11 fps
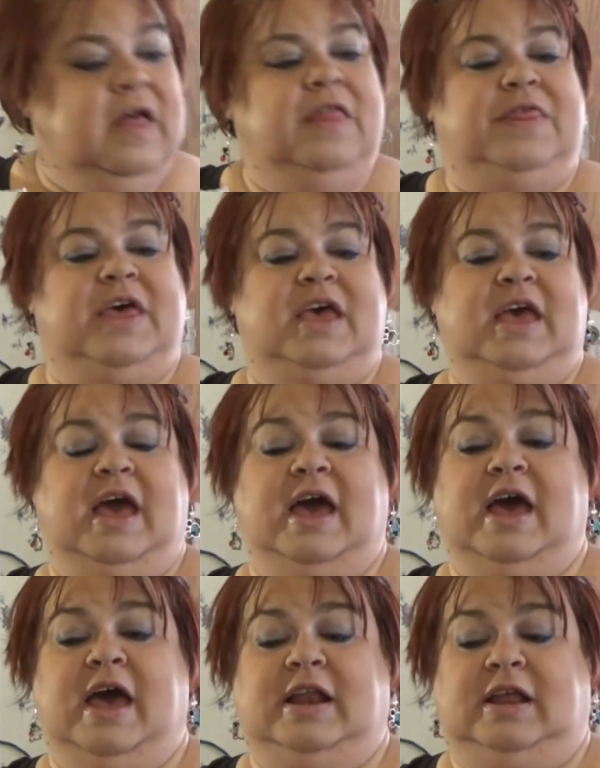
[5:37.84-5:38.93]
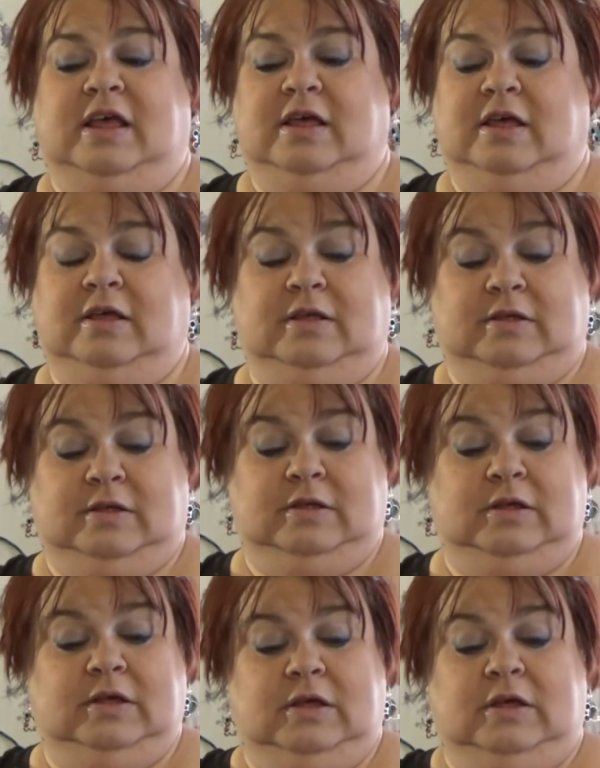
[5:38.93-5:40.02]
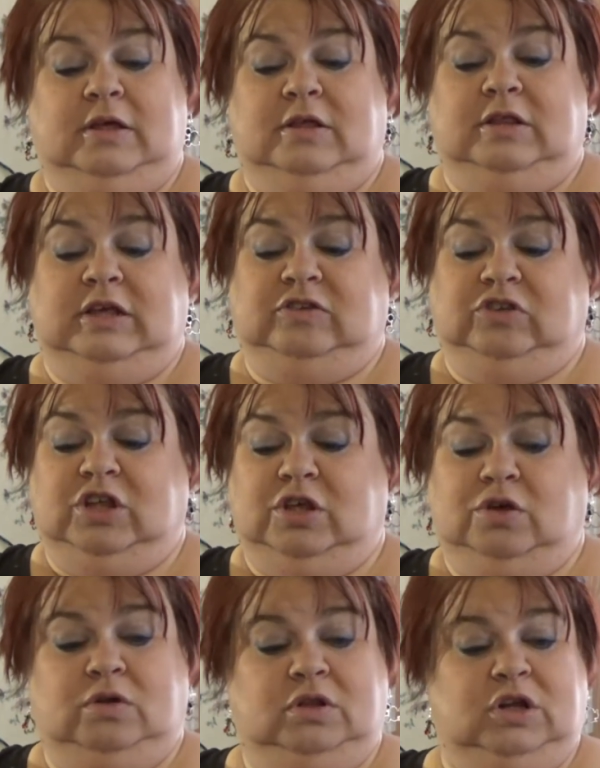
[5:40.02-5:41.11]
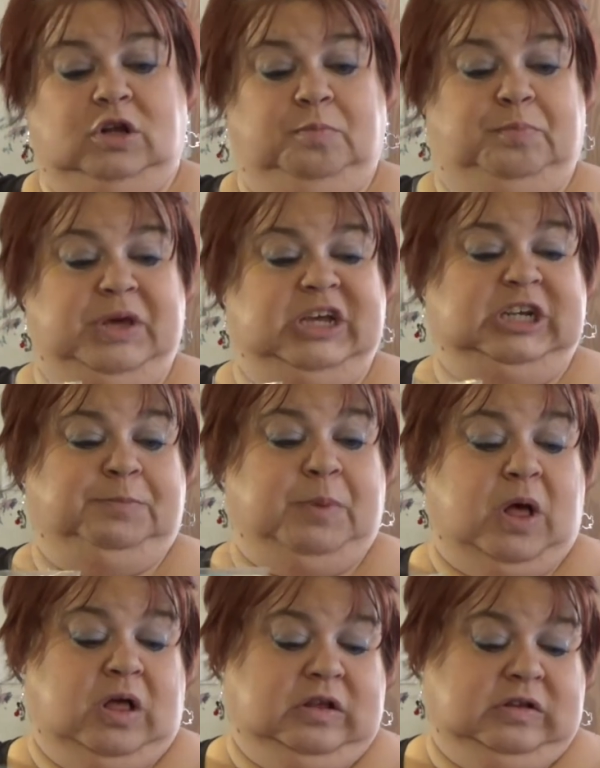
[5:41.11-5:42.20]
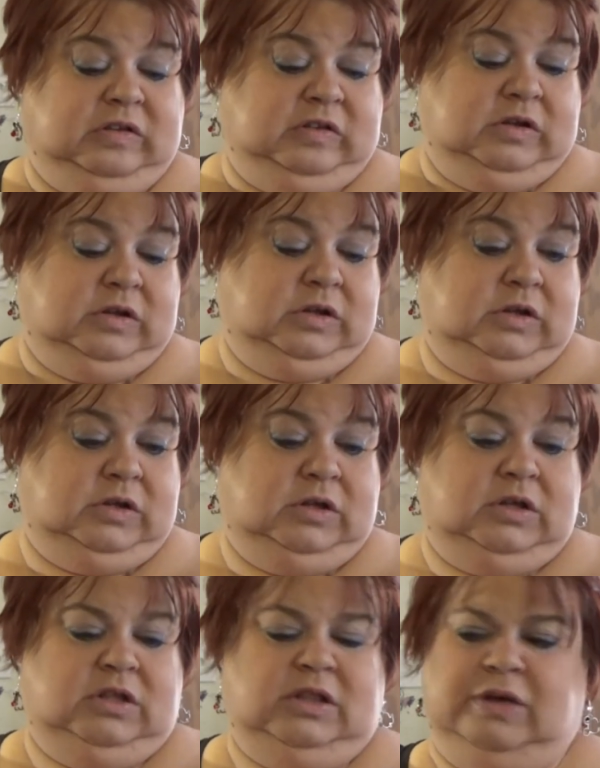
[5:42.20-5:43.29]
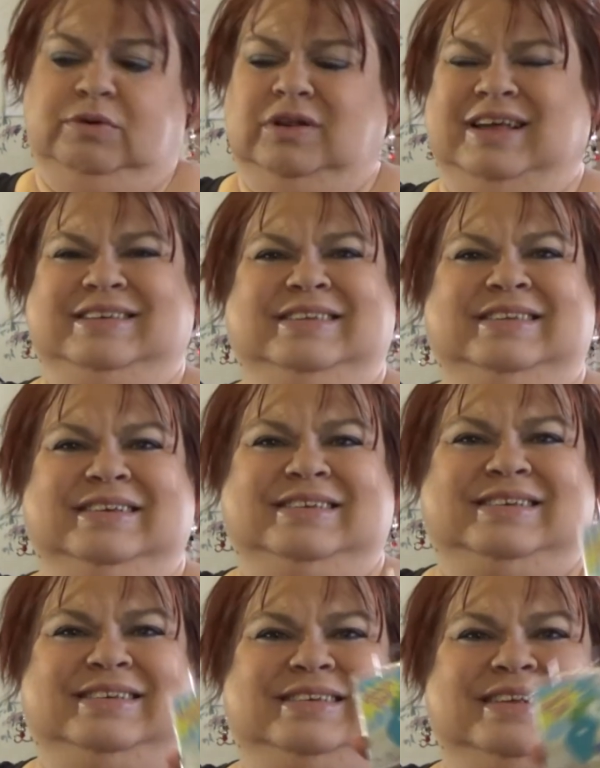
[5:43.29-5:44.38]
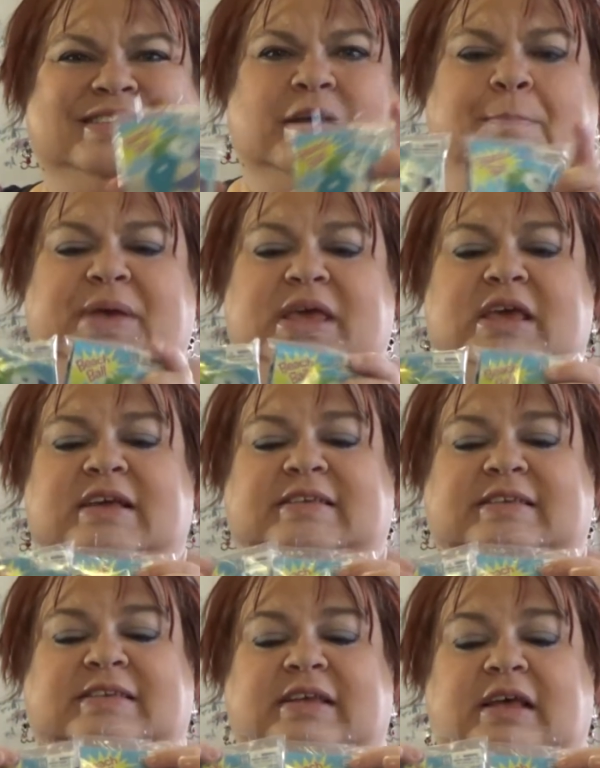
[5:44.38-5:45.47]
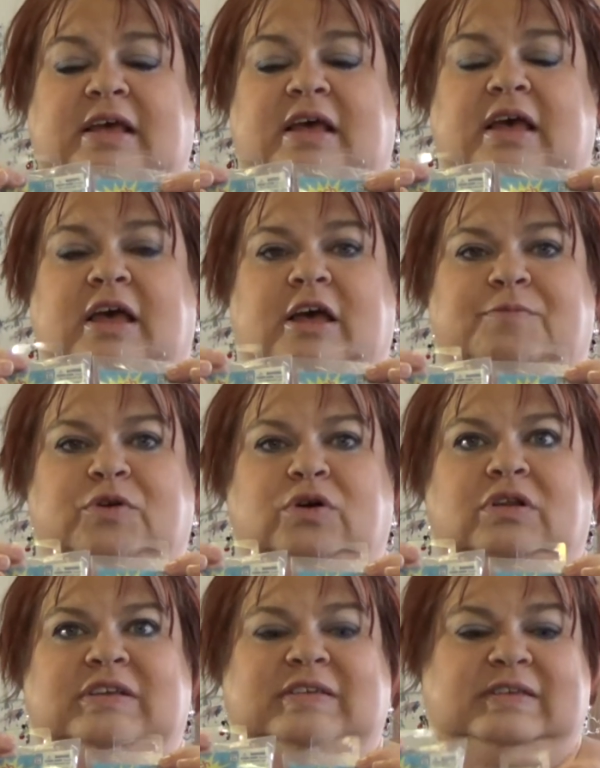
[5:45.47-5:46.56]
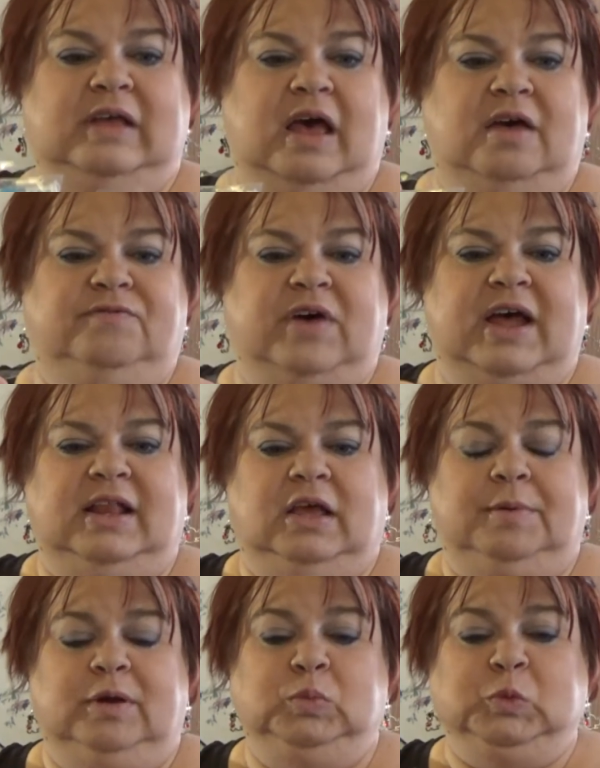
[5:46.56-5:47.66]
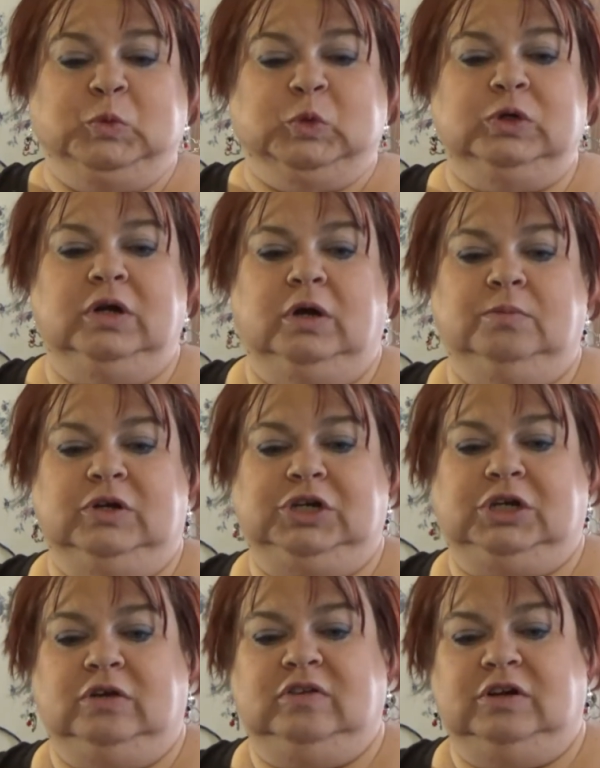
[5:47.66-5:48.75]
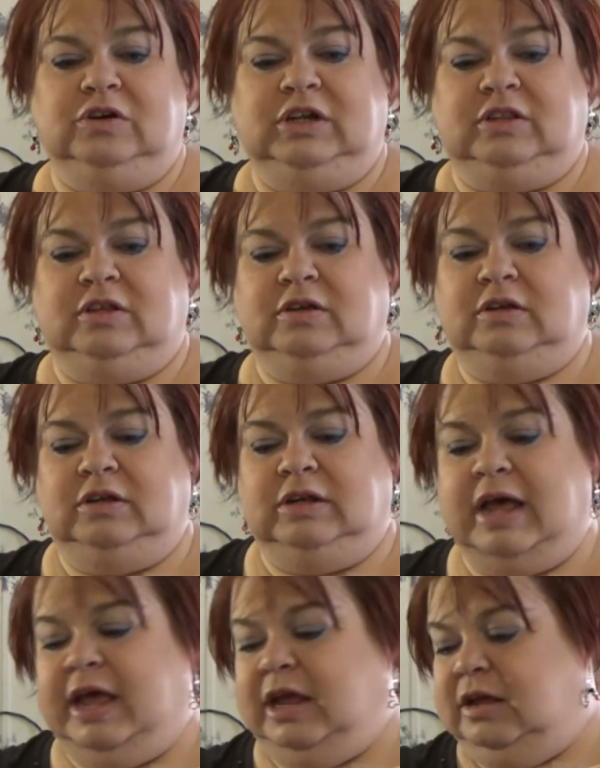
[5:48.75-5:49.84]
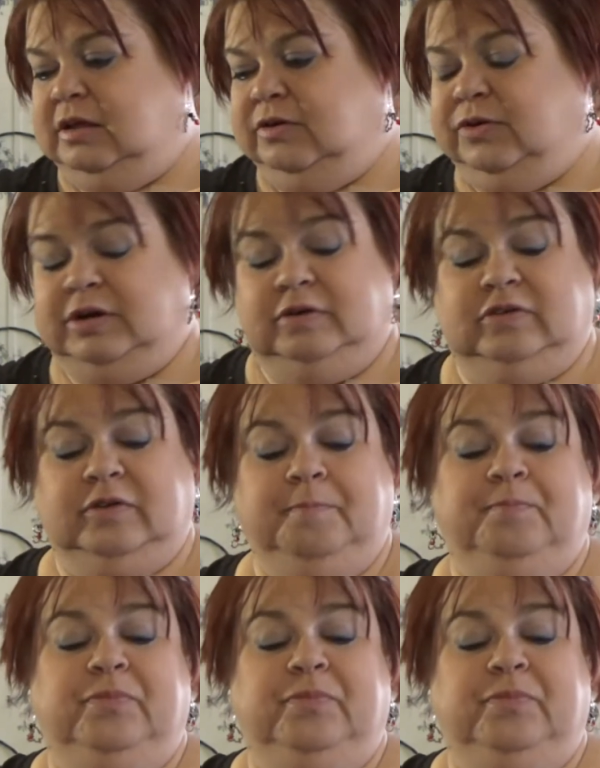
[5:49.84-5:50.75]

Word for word: They had these cute little beach balls. They were like sixty cents a piece. Um, they're only, uh, Violet, come here. Oh, there she goes underneath it. Good night, critters.